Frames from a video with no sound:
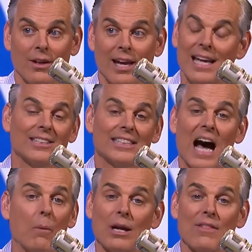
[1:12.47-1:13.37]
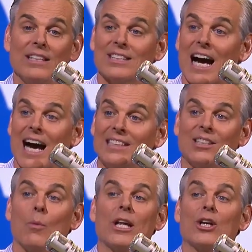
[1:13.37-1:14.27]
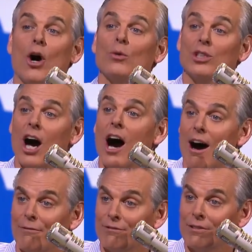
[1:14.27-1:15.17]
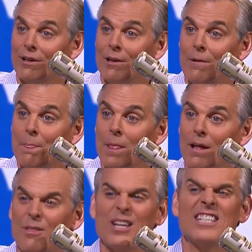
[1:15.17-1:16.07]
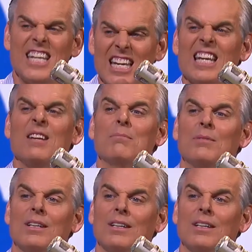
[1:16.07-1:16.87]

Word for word: He is not one of these guys that when he goes off, the team